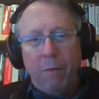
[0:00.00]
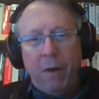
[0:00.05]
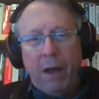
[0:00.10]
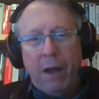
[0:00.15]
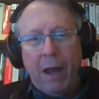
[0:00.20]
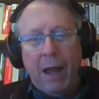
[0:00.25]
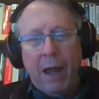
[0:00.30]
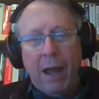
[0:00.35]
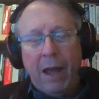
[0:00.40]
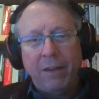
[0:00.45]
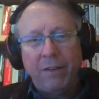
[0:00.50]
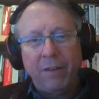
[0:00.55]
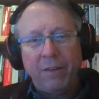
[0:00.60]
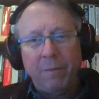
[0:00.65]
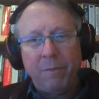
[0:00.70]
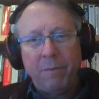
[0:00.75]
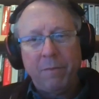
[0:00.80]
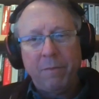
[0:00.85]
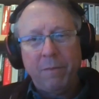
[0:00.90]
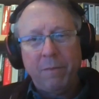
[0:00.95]
And
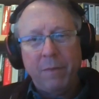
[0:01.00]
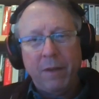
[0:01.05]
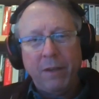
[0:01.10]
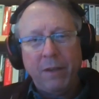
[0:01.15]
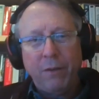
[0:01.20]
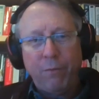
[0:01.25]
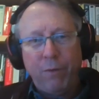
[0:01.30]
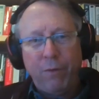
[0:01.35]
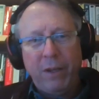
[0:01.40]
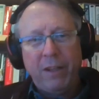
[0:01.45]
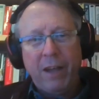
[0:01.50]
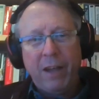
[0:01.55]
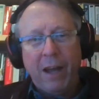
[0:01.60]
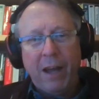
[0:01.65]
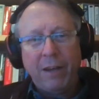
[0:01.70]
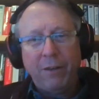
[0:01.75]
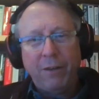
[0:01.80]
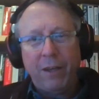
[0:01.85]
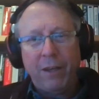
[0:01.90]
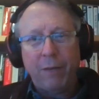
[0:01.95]
you read that
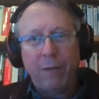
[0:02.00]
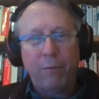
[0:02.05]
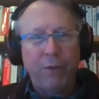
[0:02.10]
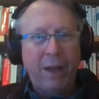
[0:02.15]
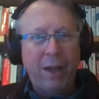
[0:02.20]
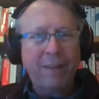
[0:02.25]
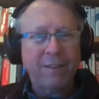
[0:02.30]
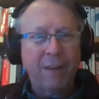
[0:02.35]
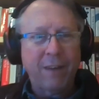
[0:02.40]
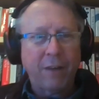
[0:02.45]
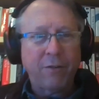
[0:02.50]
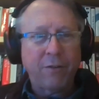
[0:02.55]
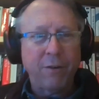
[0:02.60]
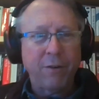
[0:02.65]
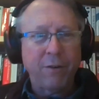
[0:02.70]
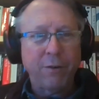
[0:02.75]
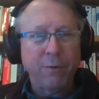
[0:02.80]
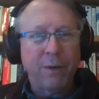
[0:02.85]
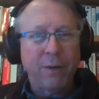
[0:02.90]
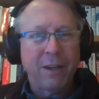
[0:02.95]
and you think, well, that's not
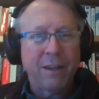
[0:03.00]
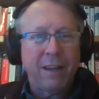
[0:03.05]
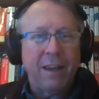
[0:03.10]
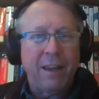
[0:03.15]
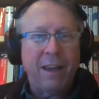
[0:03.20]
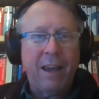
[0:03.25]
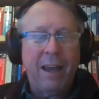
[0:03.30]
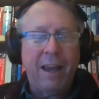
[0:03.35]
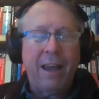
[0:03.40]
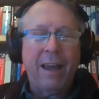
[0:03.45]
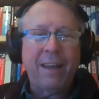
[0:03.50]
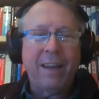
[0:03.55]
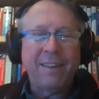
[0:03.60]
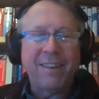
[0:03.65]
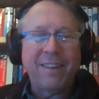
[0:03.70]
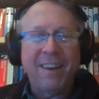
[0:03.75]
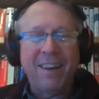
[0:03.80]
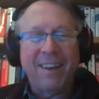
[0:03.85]
true and uh,